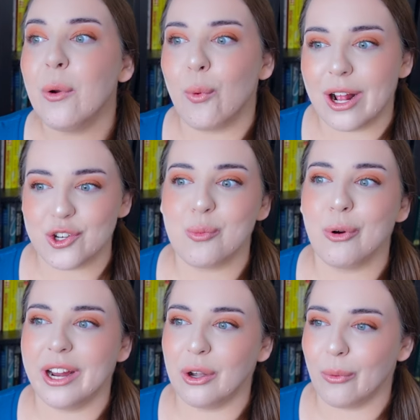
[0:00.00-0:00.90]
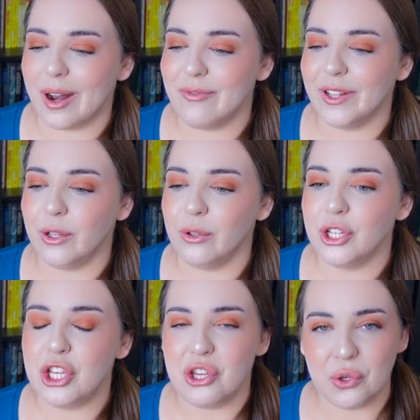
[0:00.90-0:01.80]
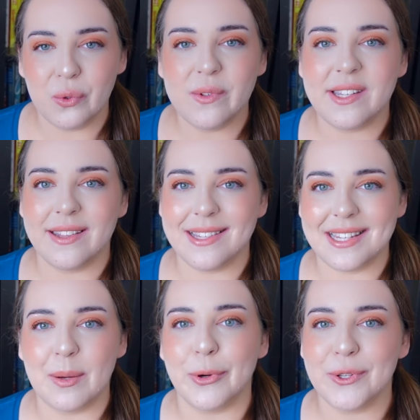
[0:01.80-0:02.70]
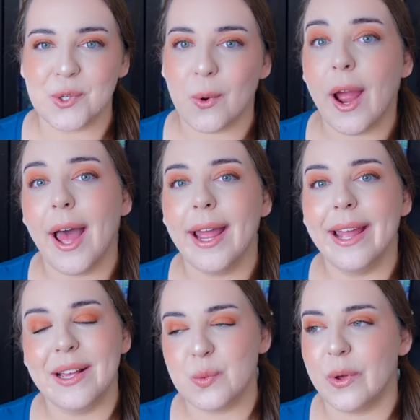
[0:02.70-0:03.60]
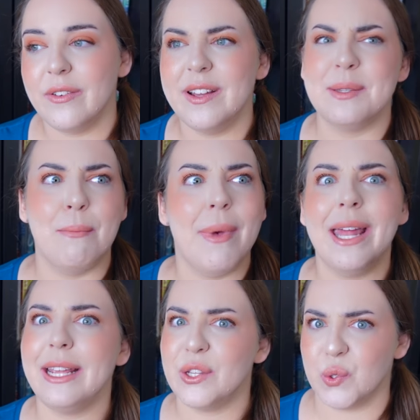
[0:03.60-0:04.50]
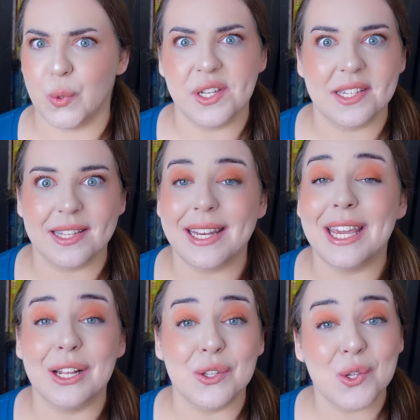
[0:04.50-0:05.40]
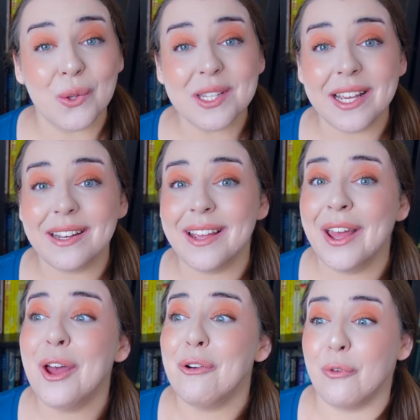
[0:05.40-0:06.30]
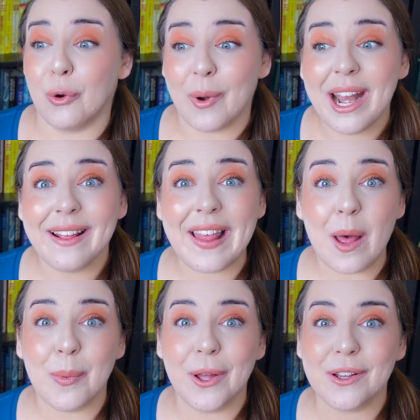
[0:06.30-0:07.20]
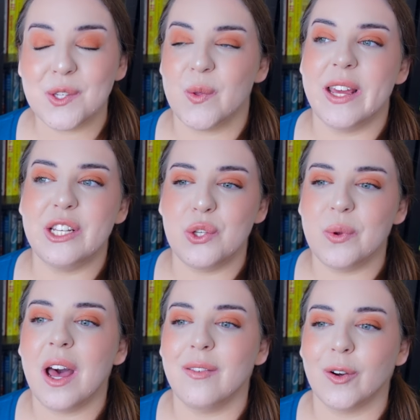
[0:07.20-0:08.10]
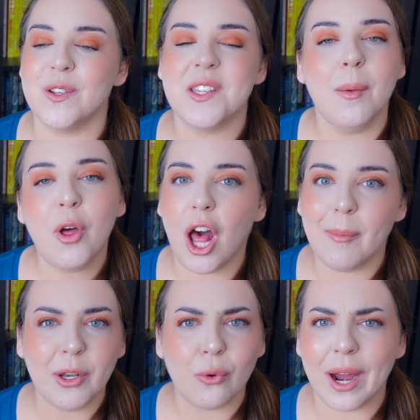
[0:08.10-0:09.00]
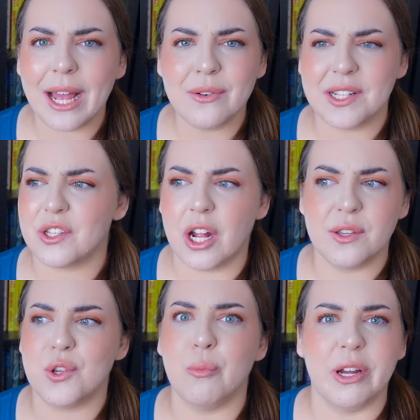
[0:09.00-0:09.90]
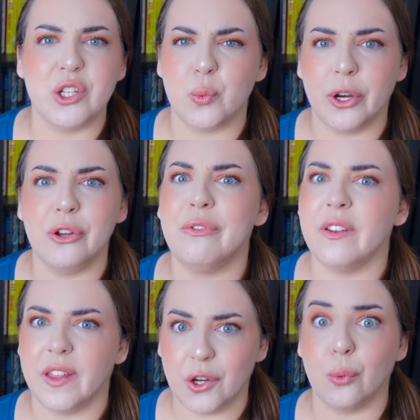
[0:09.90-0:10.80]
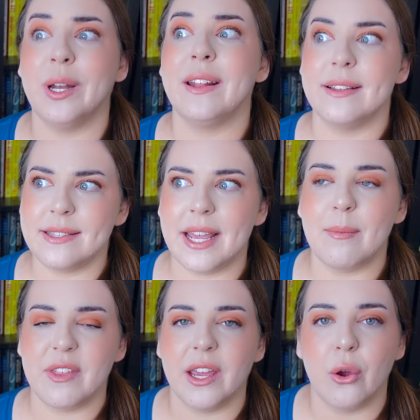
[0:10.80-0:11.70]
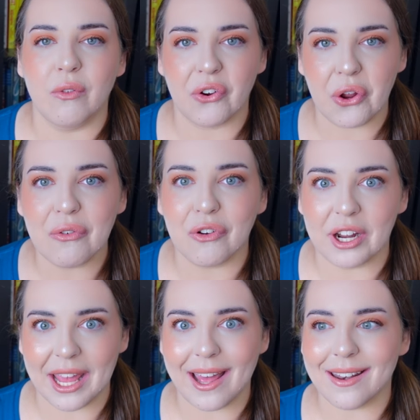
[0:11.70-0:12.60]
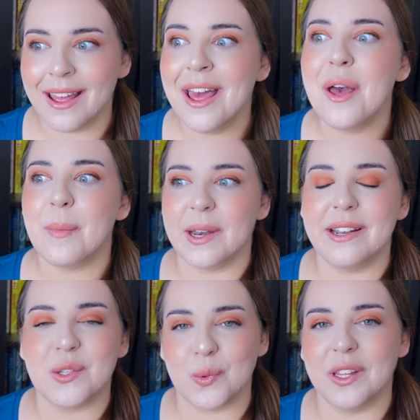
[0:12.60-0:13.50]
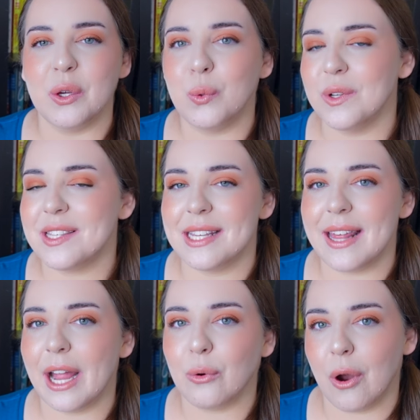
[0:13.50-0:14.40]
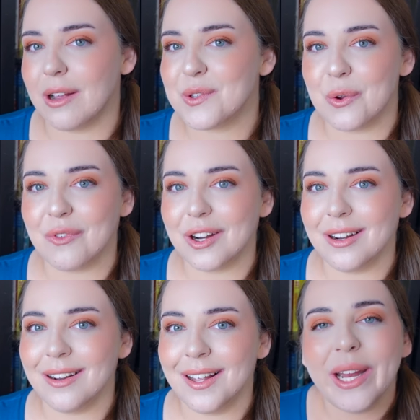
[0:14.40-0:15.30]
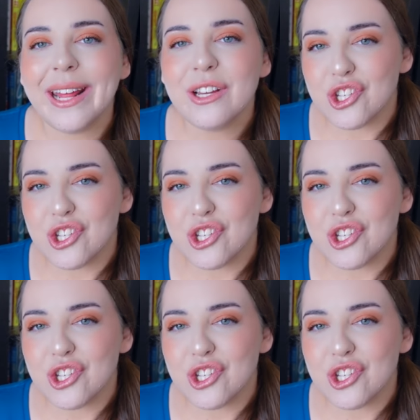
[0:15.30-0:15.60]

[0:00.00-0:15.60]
Roger Morgan Grenville used the Seabird's Cry as one of his many sources that he consulted for writing that book, so they do cover some common ground. It's not so much where you feel like you're reading the same thing over and over again, but it is really cool to see that crossover. Reading